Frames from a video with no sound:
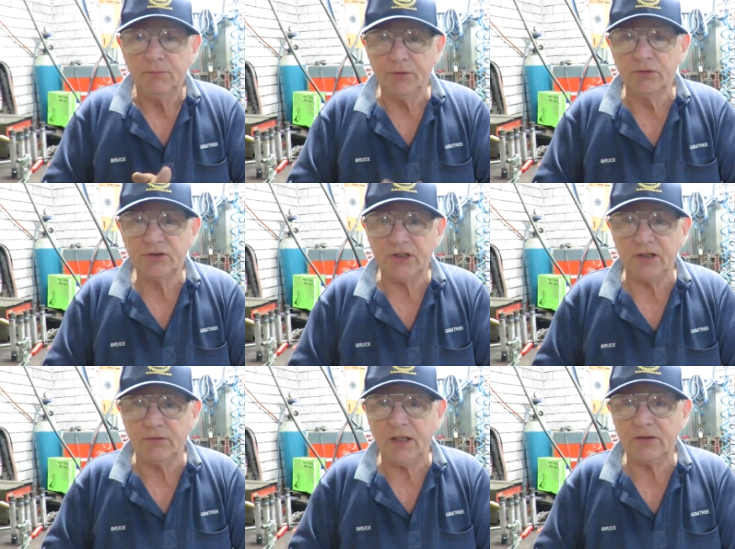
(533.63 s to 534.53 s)

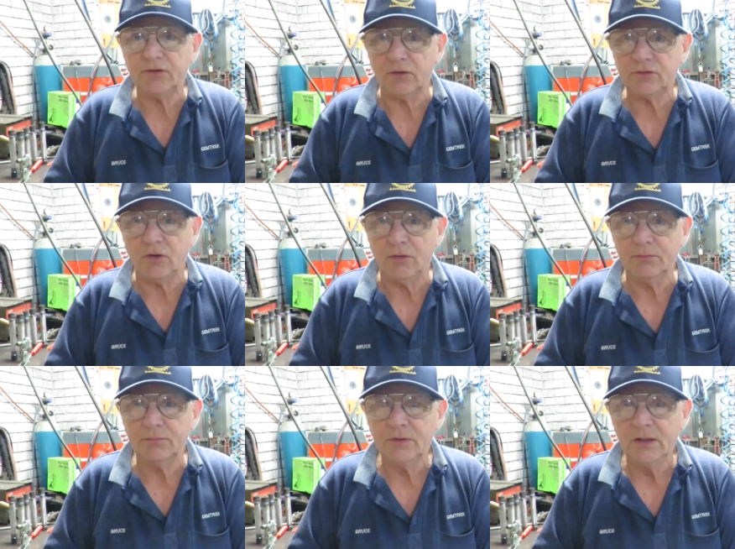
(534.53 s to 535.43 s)

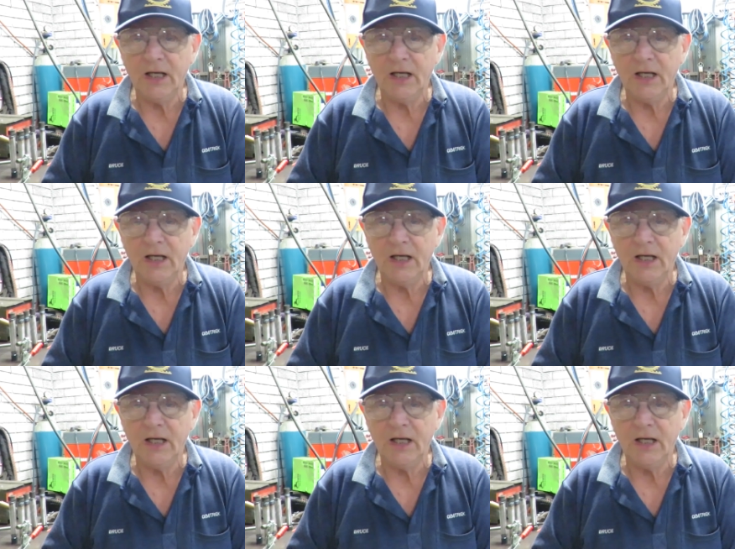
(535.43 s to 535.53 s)
brucegetterout.com,